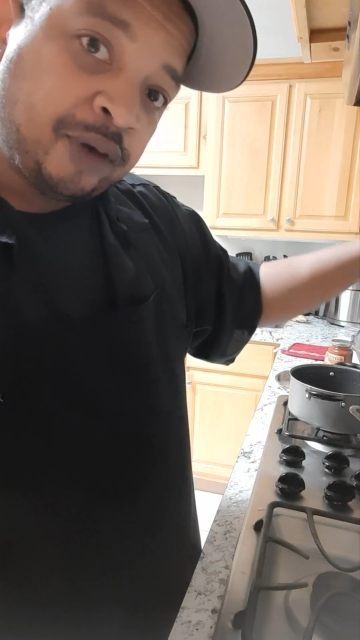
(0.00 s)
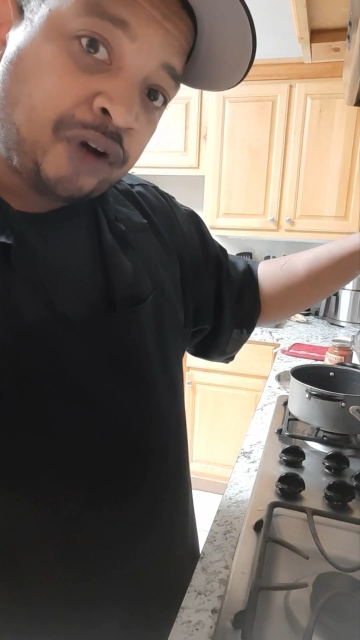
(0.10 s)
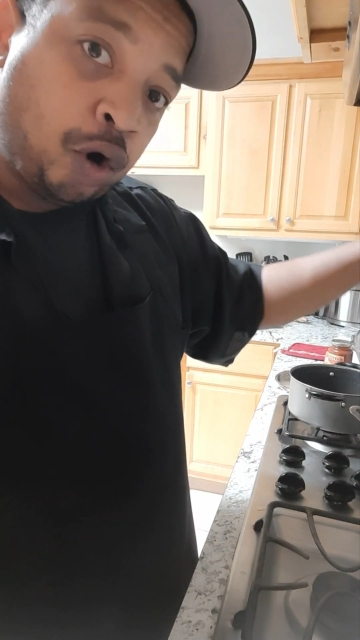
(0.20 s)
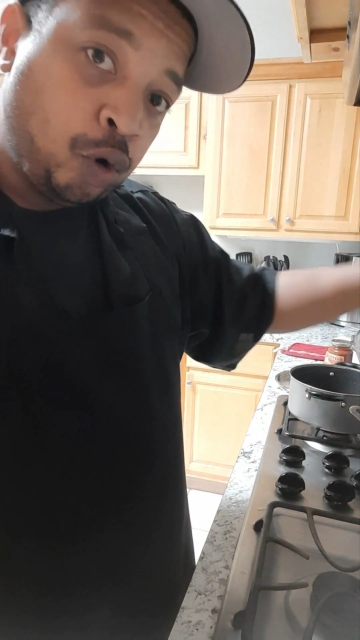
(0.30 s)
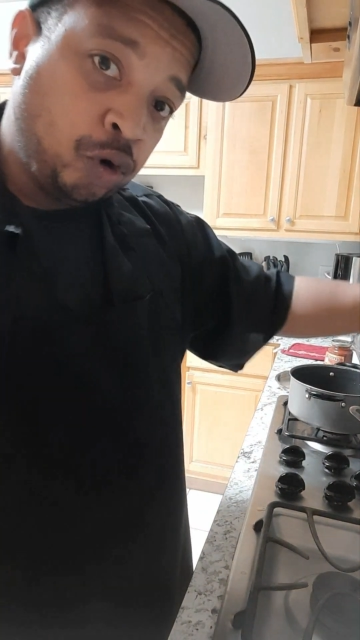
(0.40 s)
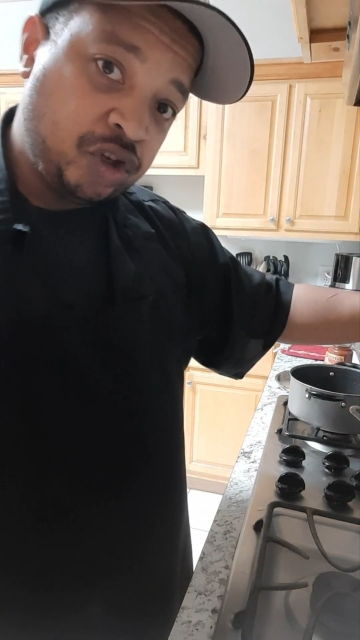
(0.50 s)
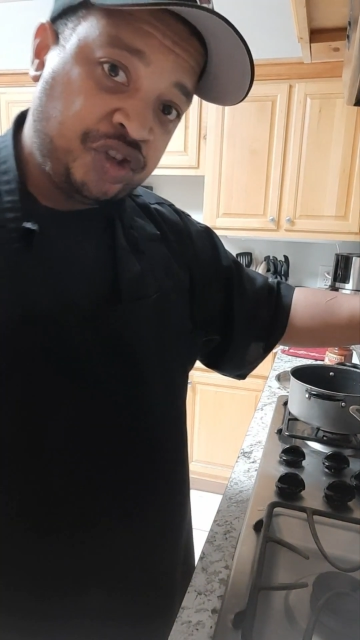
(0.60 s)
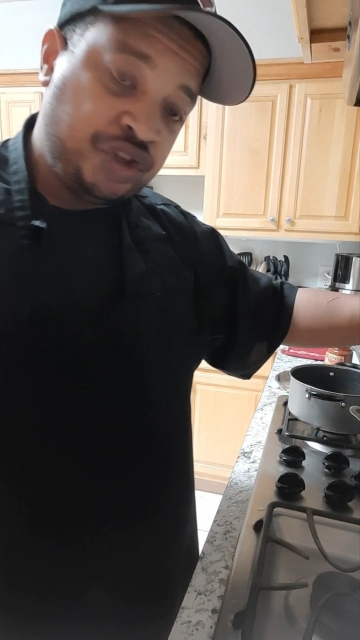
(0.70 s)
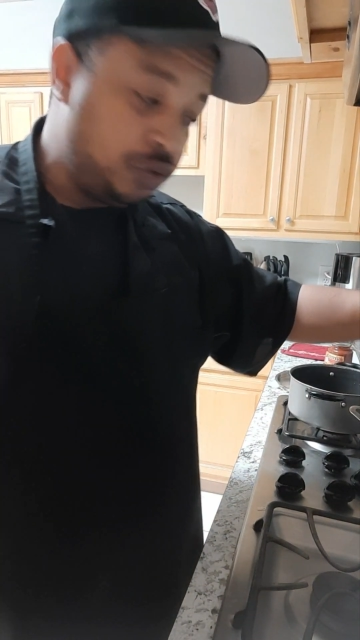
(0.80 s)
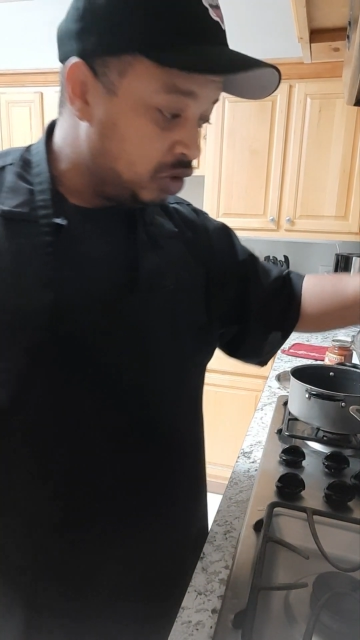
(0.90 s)
of
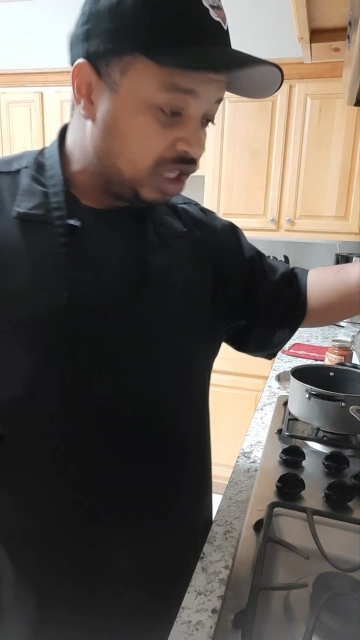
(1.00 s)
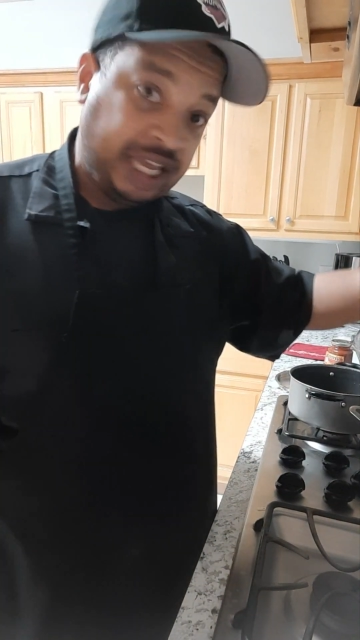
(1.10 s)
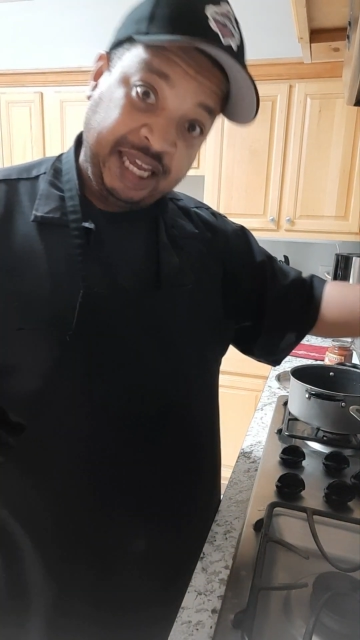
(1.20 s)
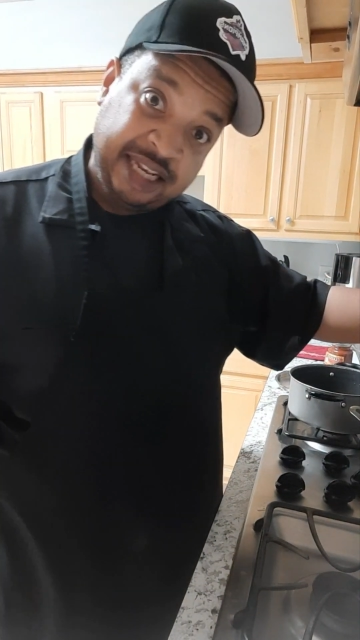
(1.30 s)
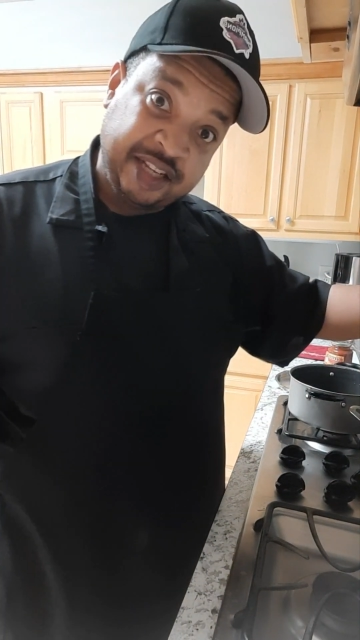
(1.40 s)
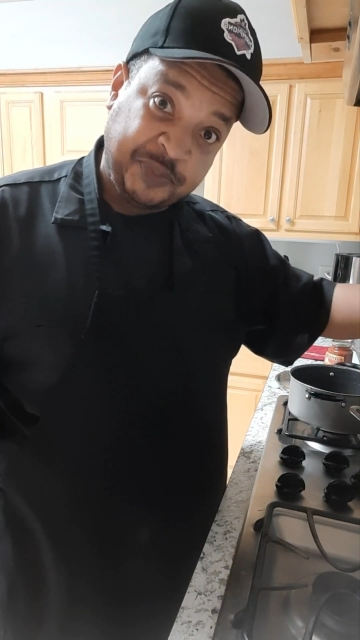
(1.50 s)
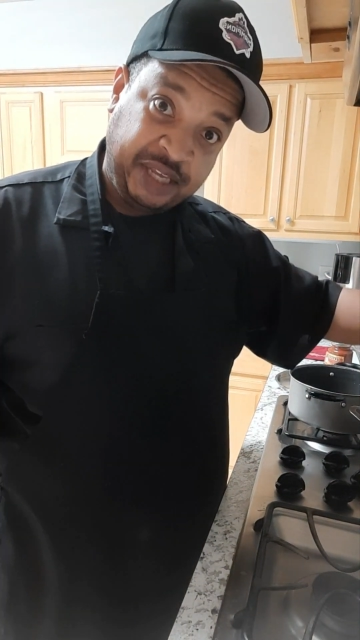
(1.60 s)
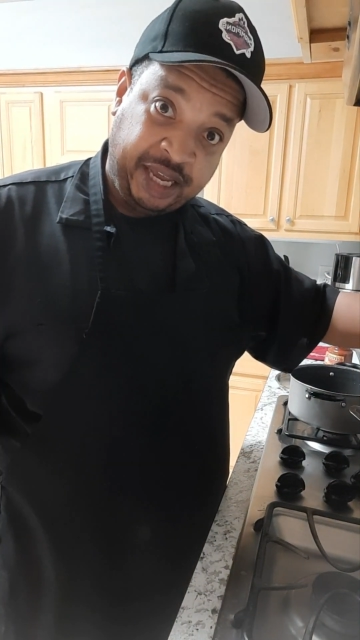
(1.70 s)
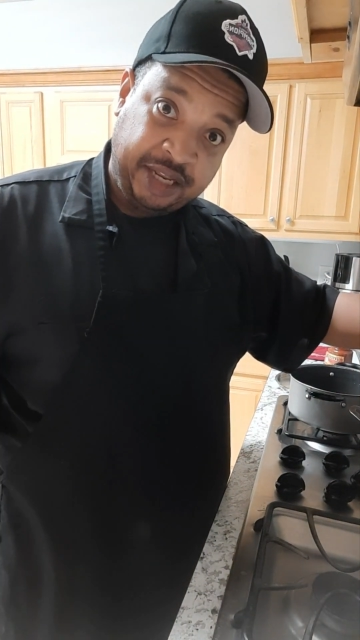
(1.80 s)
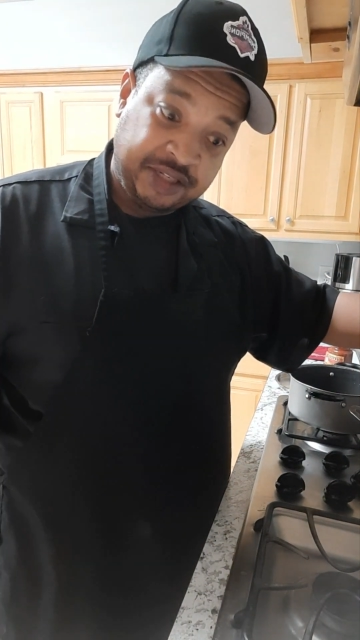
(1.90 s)
orange juice in the
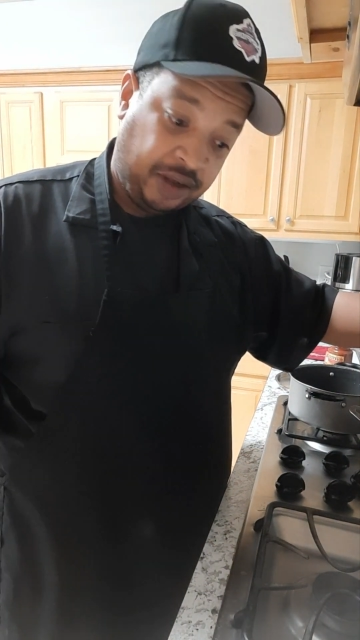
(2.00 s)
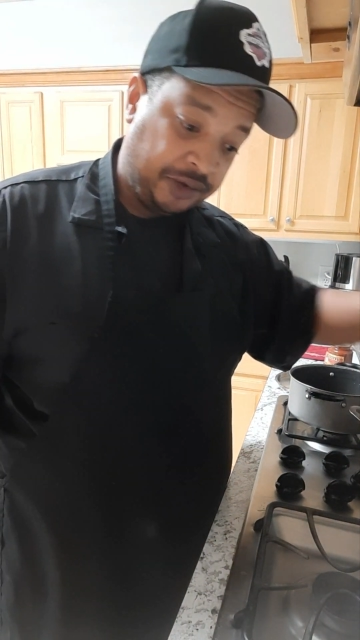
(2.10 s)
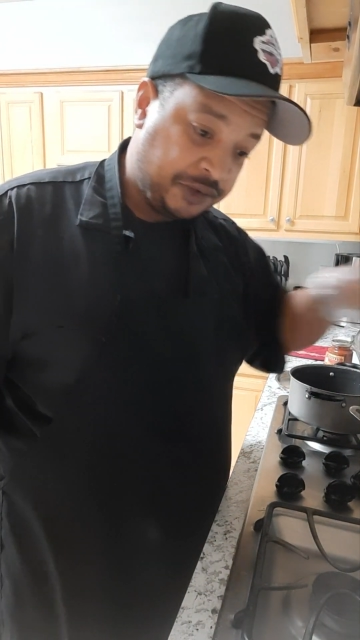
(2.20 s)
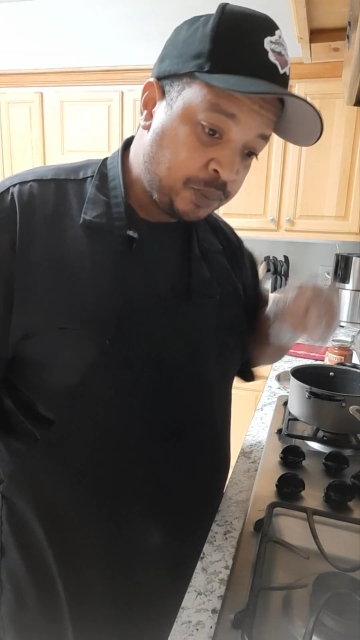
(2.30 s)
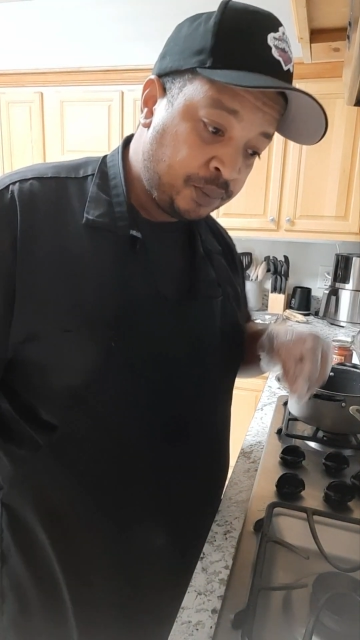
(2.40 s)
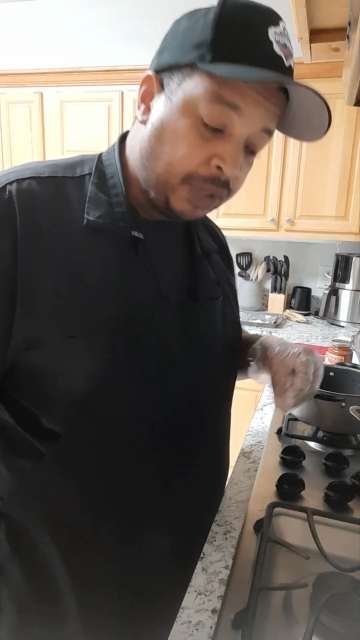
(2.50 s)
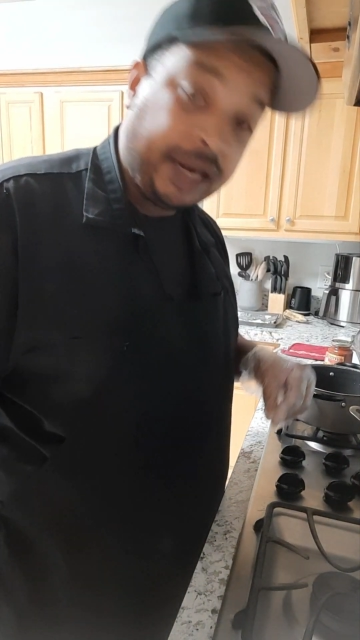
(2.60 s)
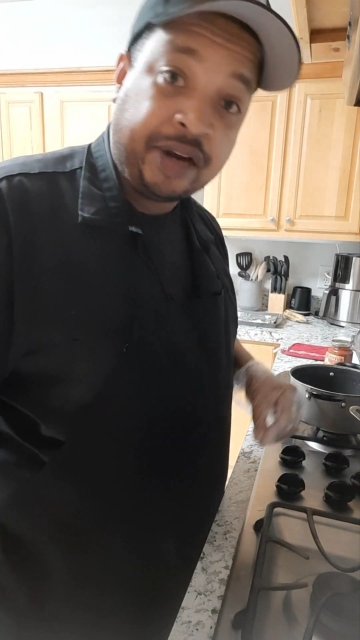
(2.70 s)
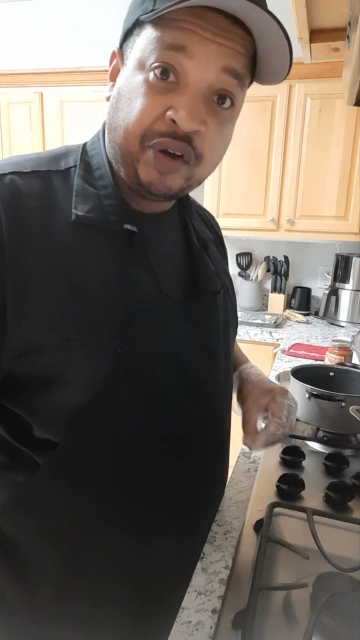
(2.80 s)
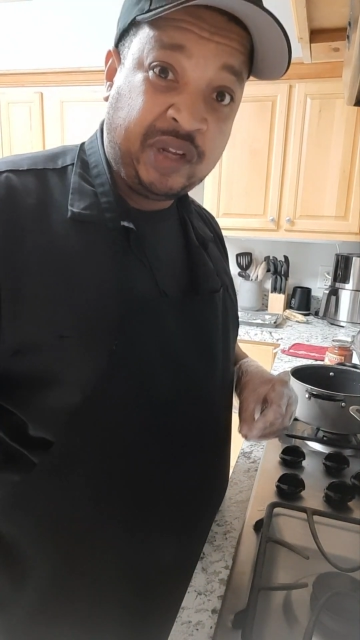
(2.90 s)
spaghetti sauce.
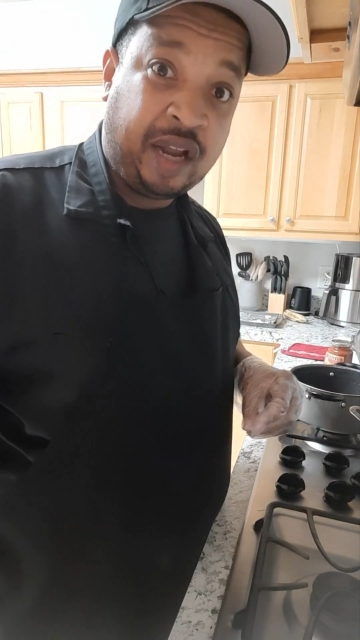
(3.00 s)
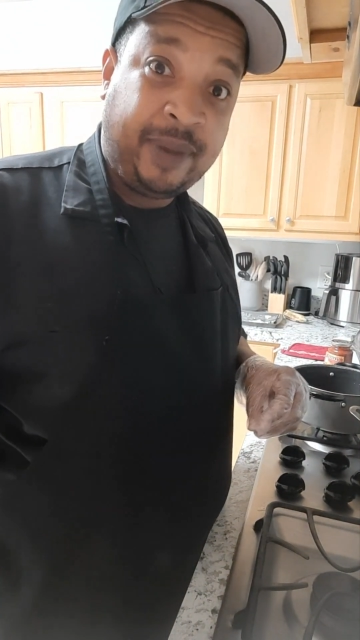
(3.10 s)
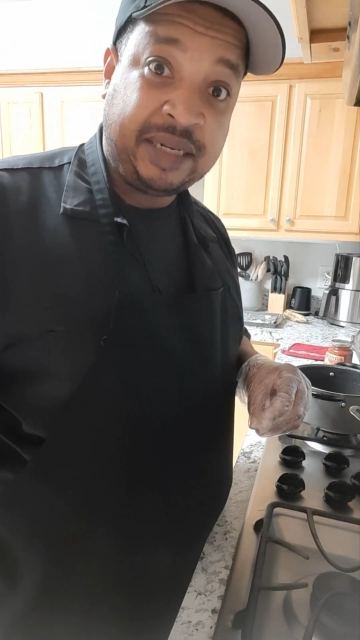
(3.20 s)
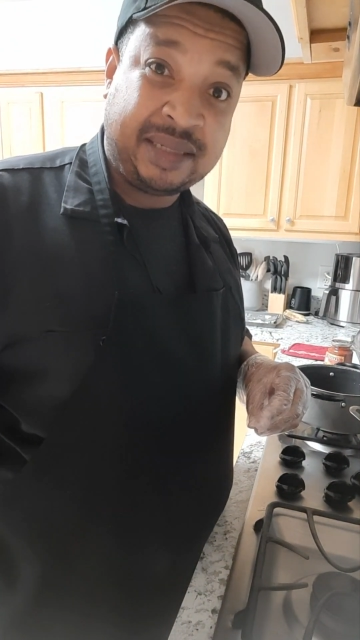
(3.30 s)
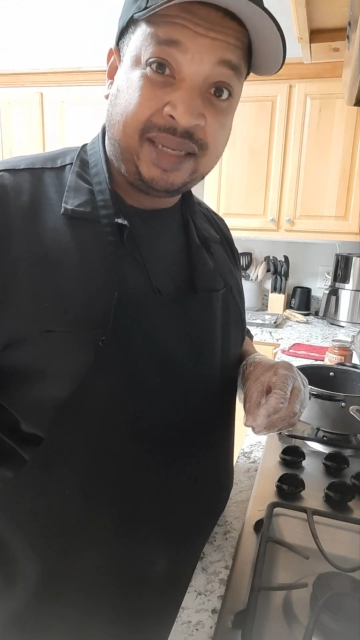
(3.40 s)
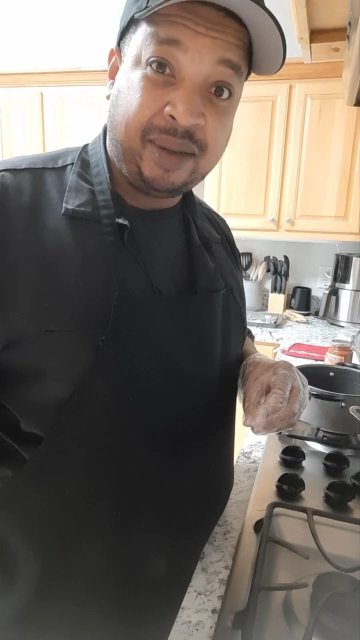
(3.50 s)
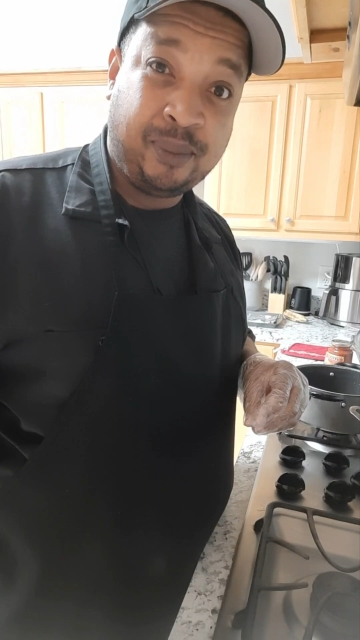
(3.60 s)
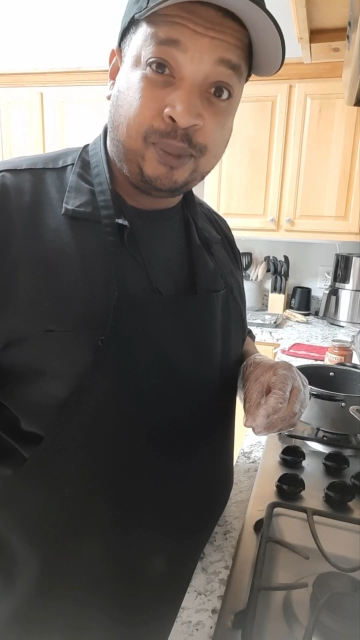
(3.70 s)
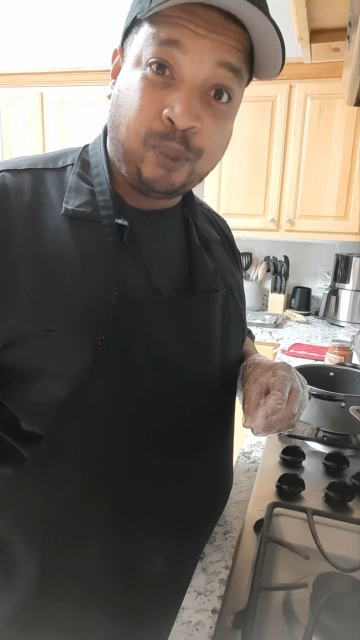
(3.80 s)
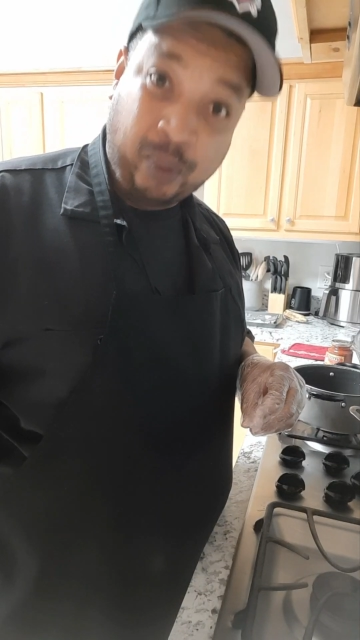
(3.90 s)
And I know y'all about to say,
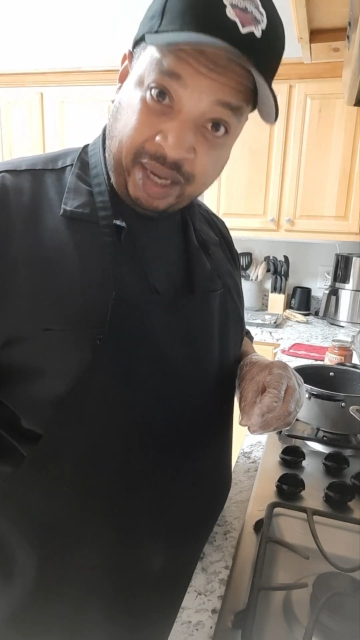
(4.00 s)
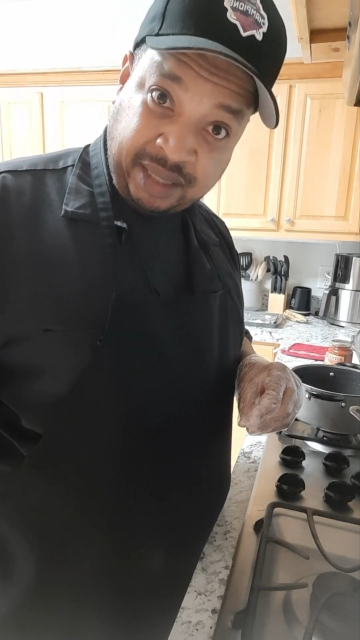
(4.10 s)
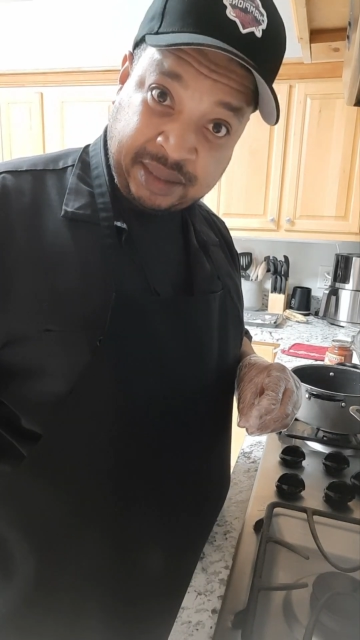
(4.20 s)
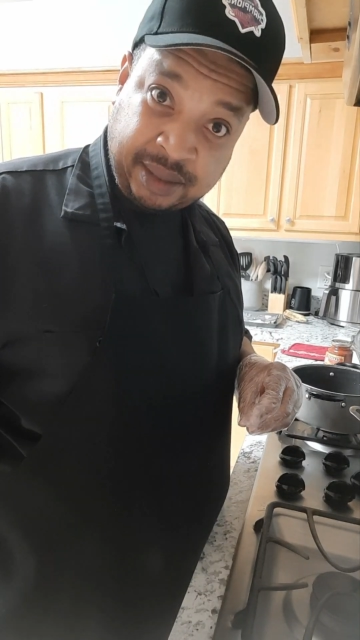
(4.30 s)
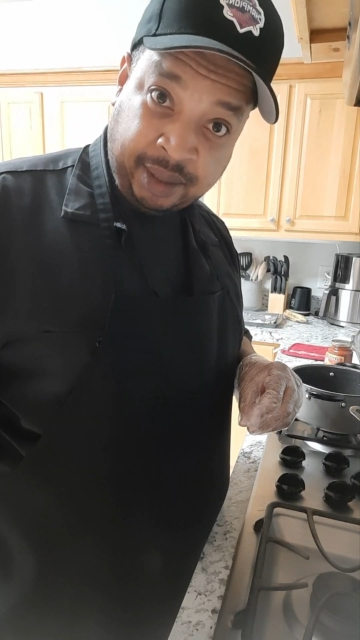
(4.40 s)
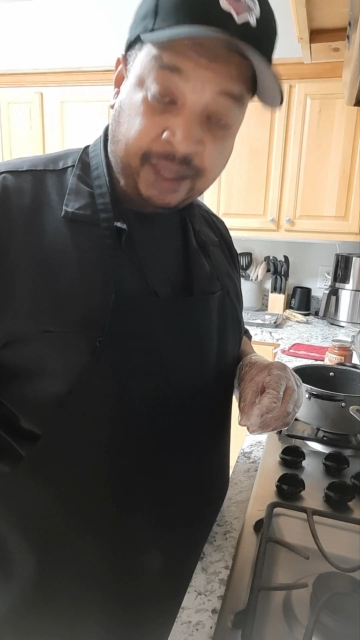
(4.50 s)
what?